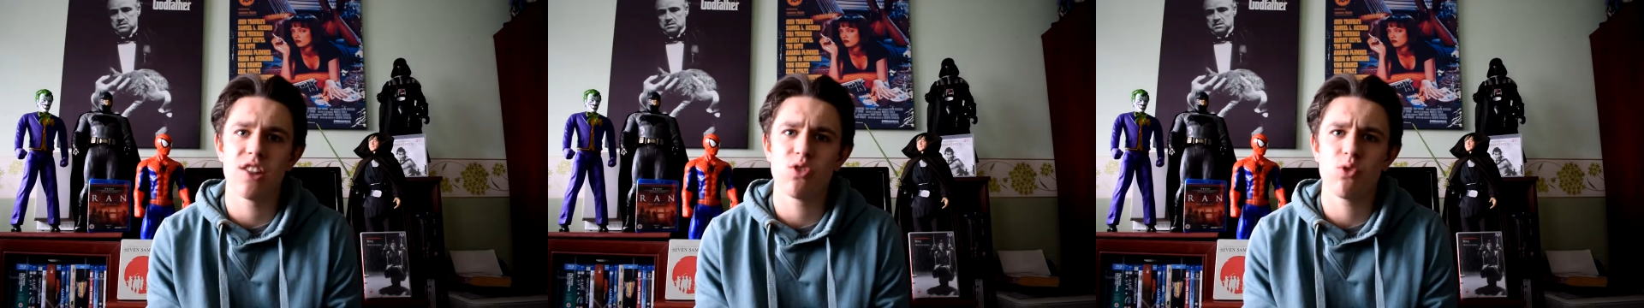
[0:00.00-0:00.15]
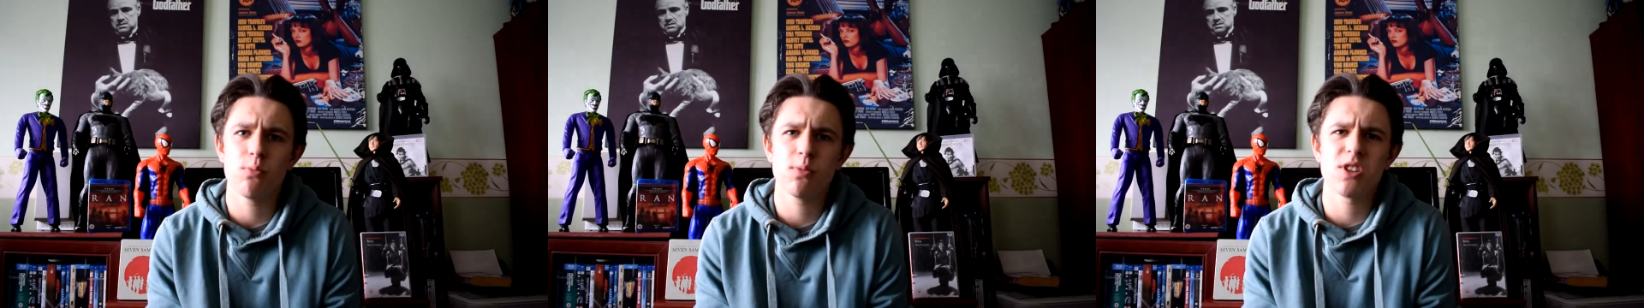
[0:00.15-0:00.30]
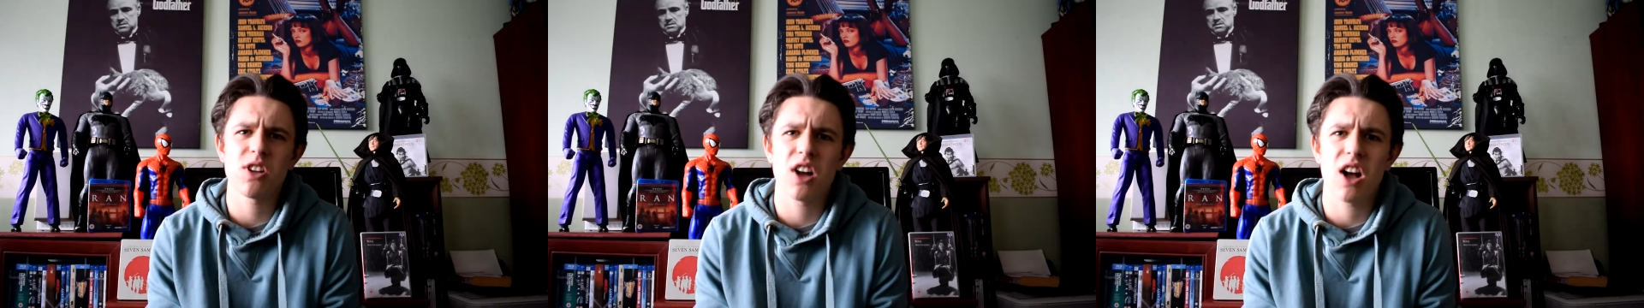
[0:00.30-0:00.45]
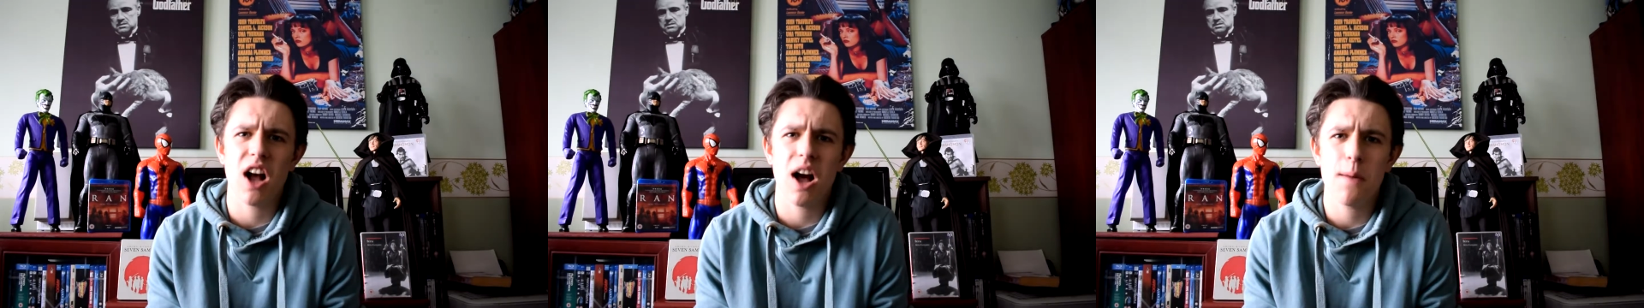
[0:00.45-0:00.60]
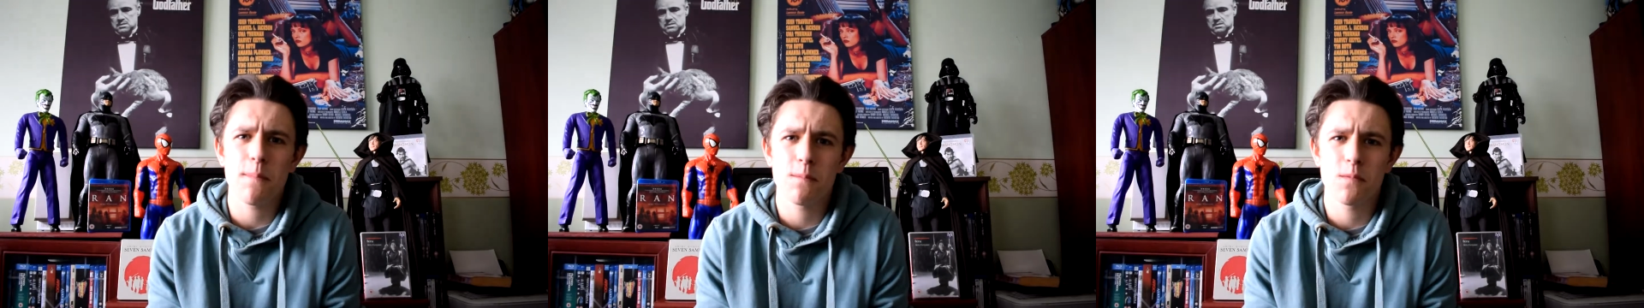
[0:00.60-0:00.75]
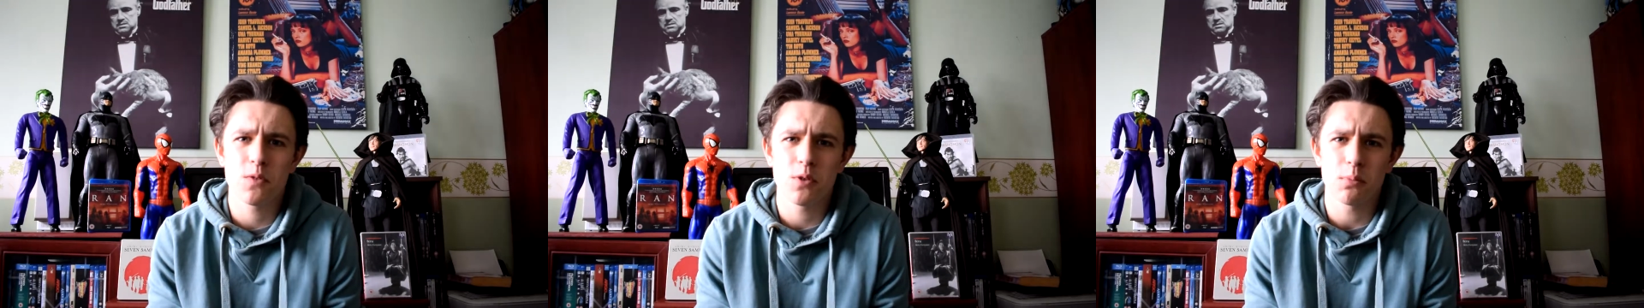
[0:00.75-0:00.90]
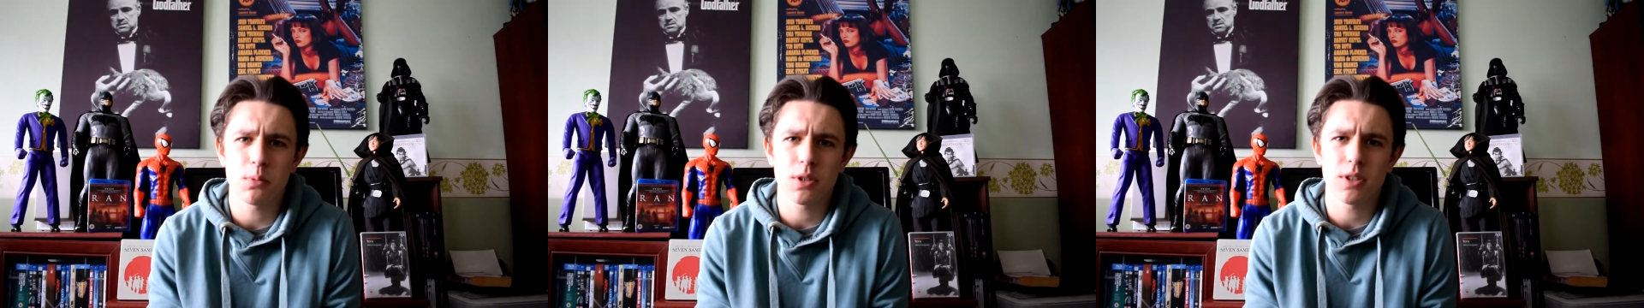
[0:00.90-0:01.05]
it's almost
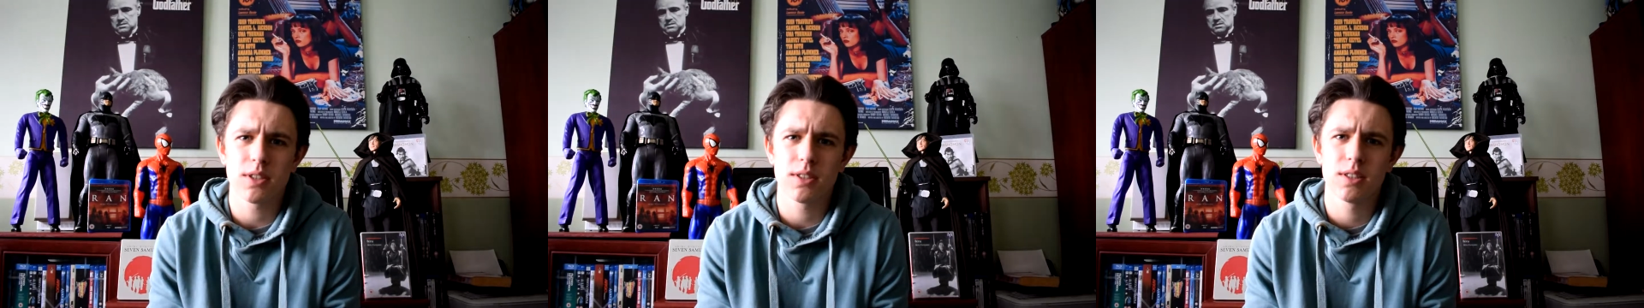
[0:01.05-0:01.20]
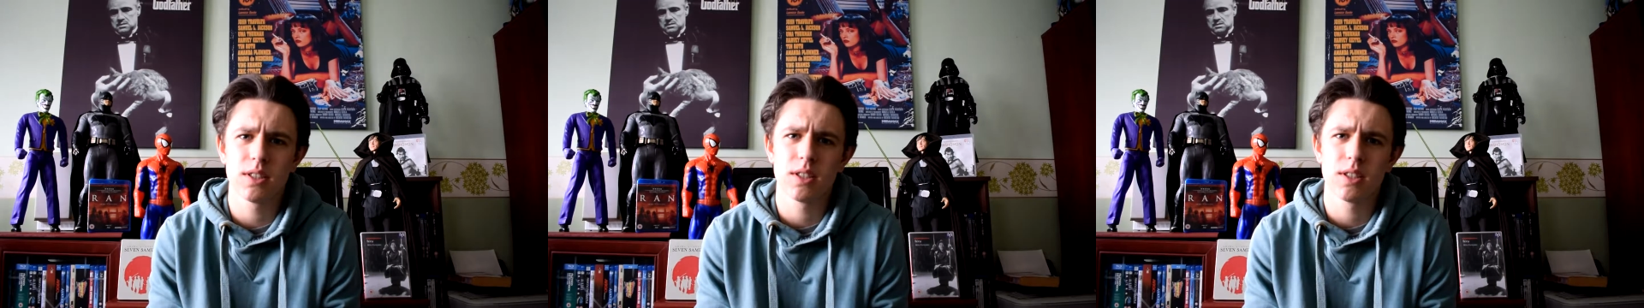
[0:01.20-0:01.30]
uncomfortable.